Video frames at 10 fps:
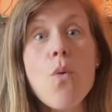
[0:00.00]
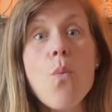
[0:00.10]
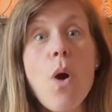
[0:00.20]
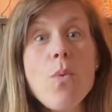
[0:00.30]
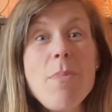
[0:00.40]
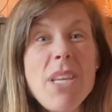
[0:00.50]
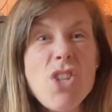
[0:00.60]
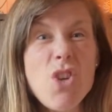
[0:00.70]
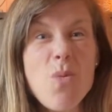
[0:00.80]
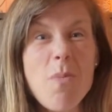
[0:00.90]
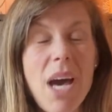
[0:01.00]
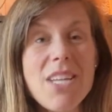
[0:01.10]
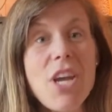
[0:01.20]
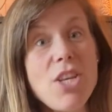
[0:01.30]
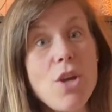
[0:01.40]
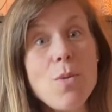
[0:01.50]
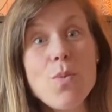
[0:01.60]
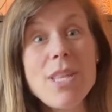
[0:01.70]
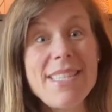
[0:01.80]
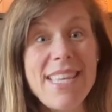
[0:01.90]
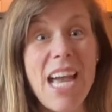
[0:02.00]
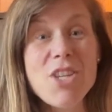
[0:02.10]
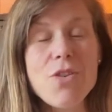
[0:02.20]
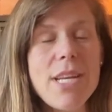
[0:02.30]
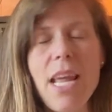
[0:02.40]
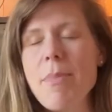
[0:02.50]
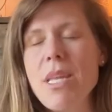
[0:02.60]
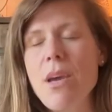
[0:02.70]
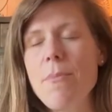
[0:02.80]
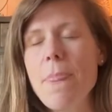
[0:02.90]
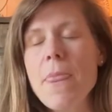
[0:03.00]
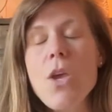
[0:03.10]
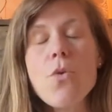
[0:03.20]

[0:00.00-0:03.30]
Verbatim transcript: What would be too much? I know really saturated, I mean, I'm um,